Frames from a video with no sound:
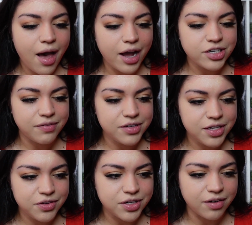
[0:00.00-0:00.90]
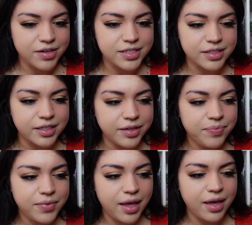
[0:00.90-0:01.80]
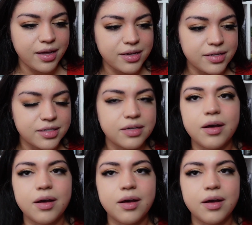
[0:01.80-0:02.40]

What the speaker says: I traveled to Utah recently, and